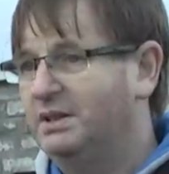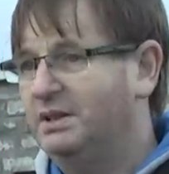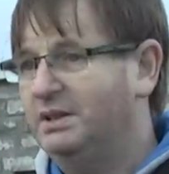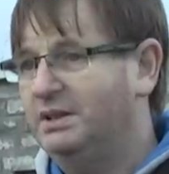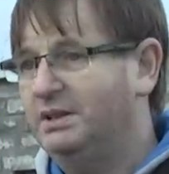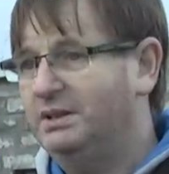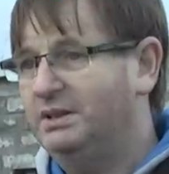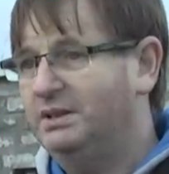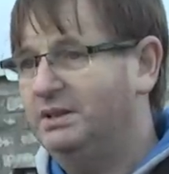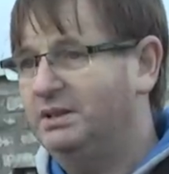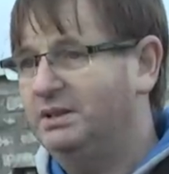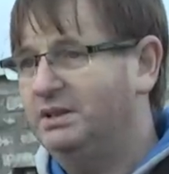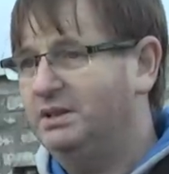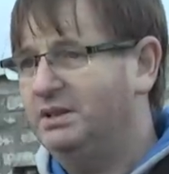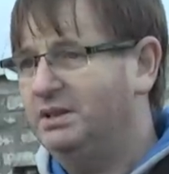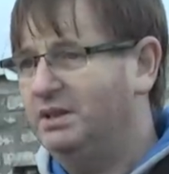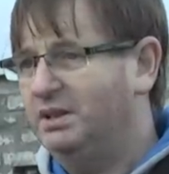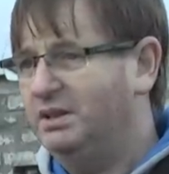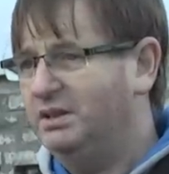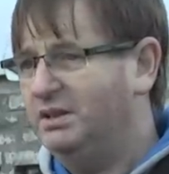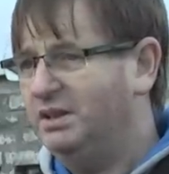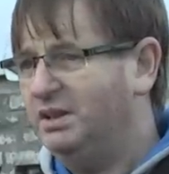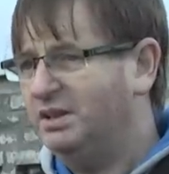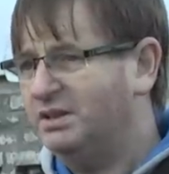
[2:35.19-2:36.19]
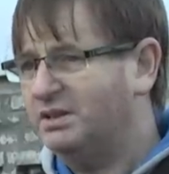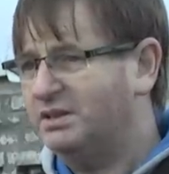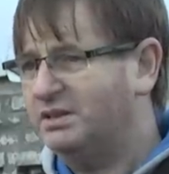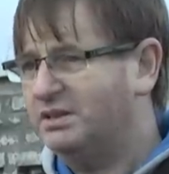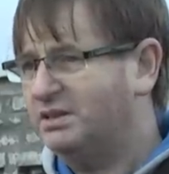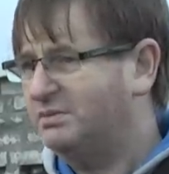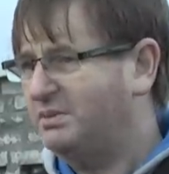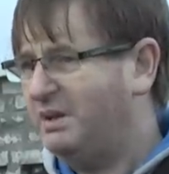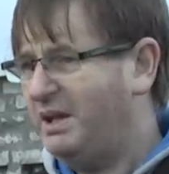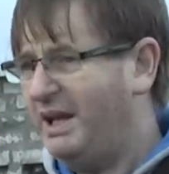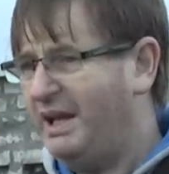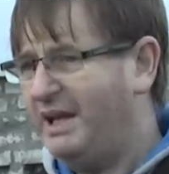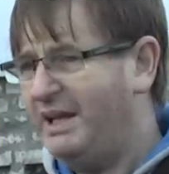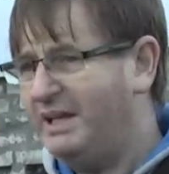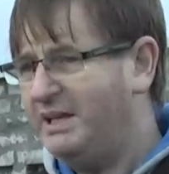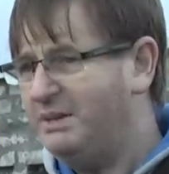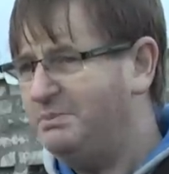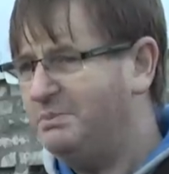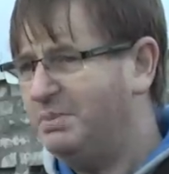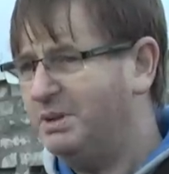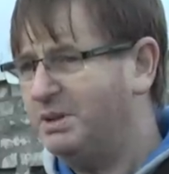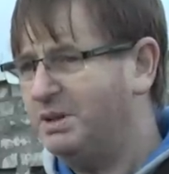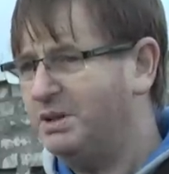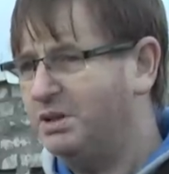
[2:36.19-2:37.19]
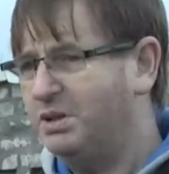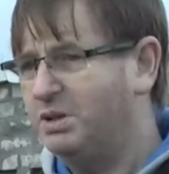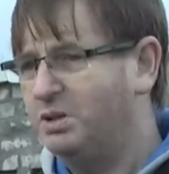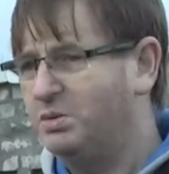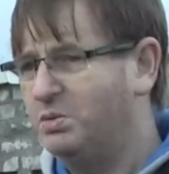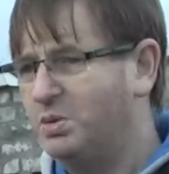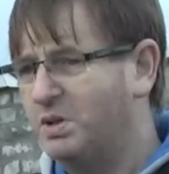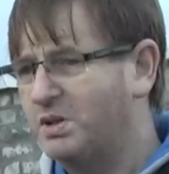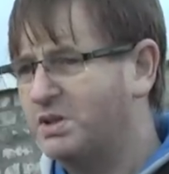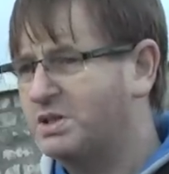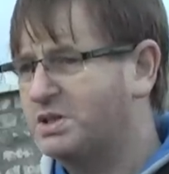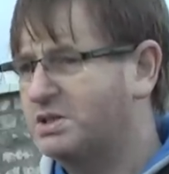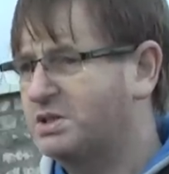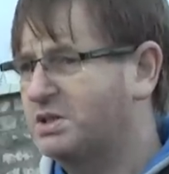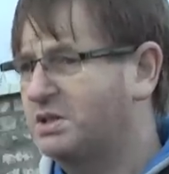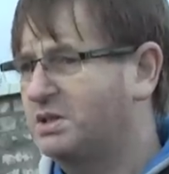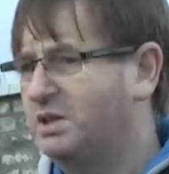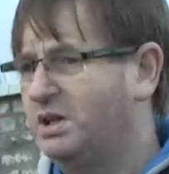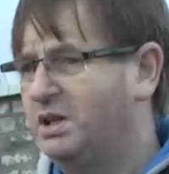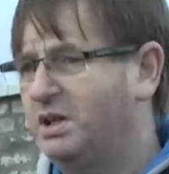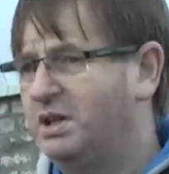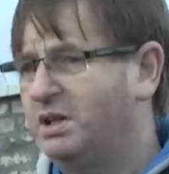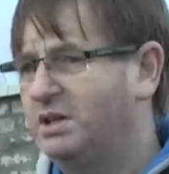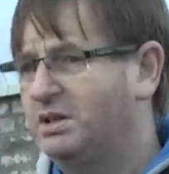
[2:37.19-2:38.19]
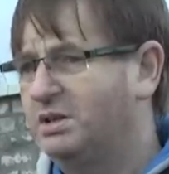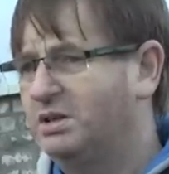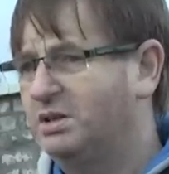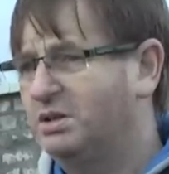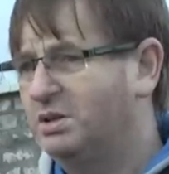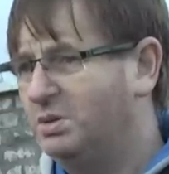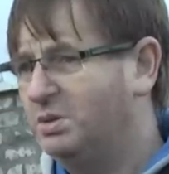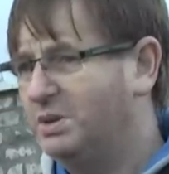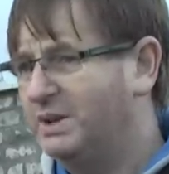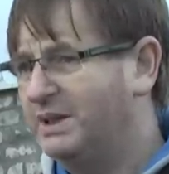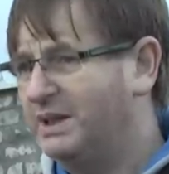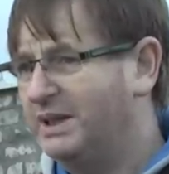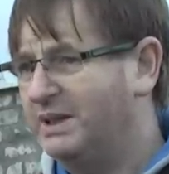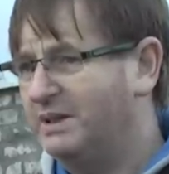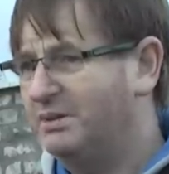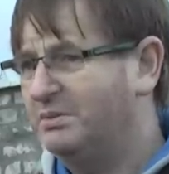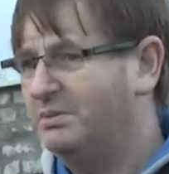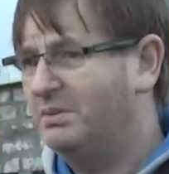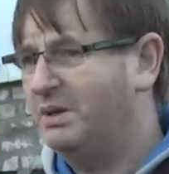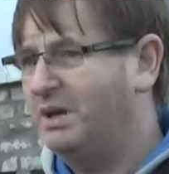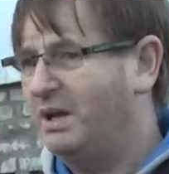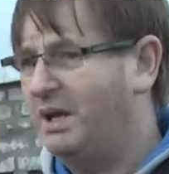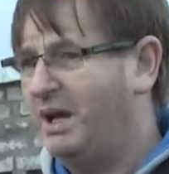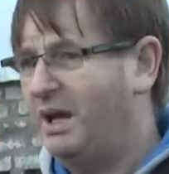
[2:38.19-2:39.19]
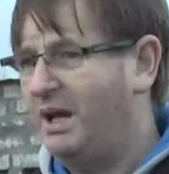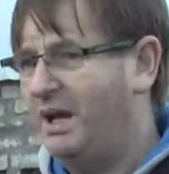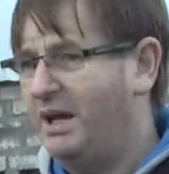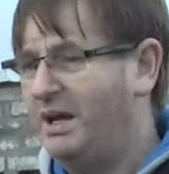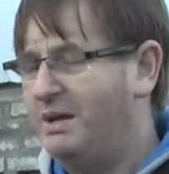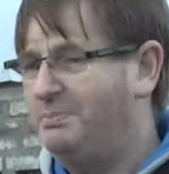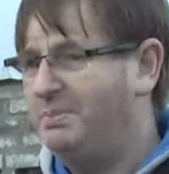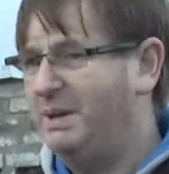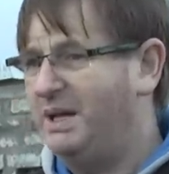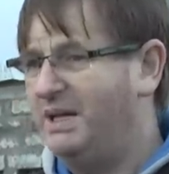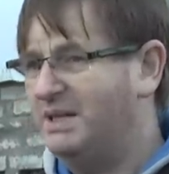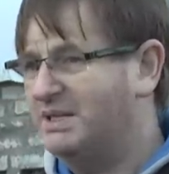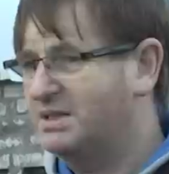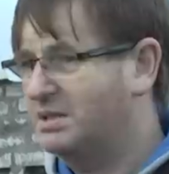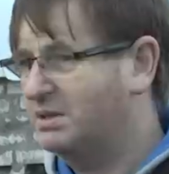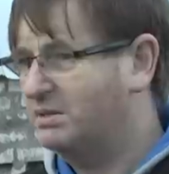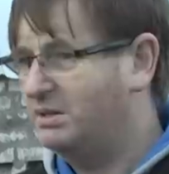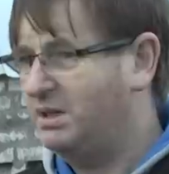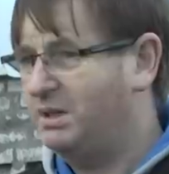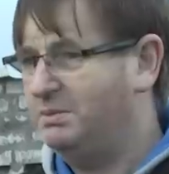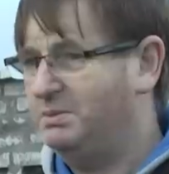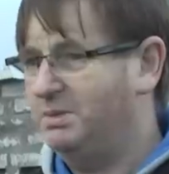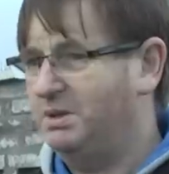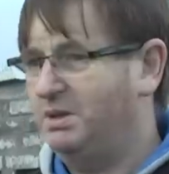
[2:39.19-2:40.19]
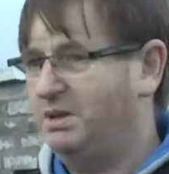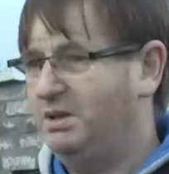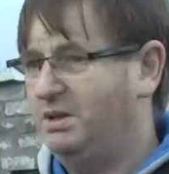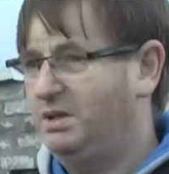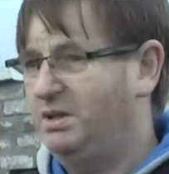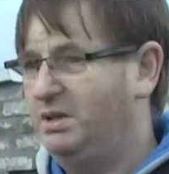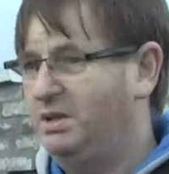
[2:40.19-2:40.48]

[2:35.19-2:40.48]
not to anybody who wants to go again a peace agreement.